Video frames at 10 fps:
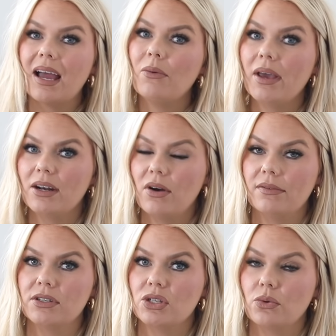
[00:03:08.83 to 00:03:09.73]
That way I don't
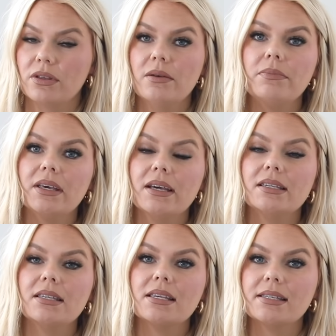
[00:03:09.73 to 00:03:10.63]
have to store them
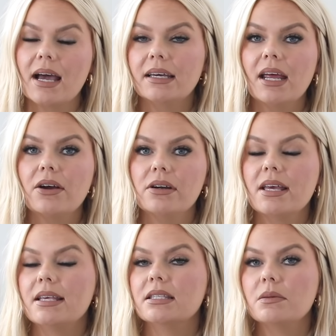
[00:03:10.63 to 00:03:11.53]
because Zach and I are in
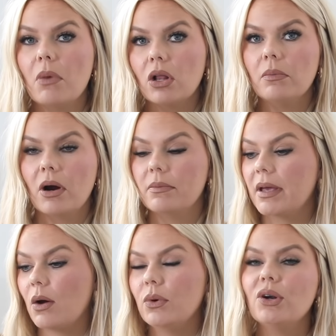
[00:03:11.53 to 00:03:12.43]
a small
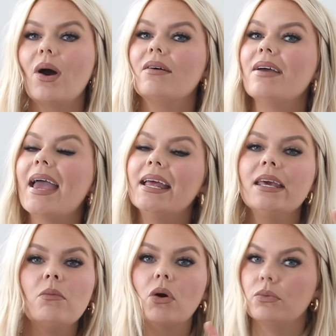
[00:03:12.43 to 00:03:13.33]
apartment and we don't have
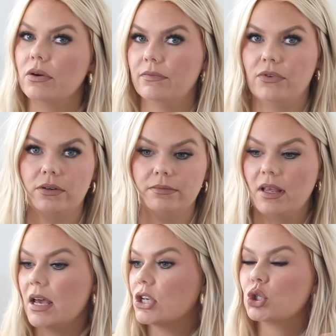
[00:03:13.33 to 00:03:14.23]
any more room for
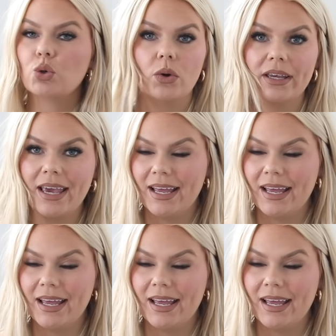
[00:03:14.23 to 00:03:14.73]
storing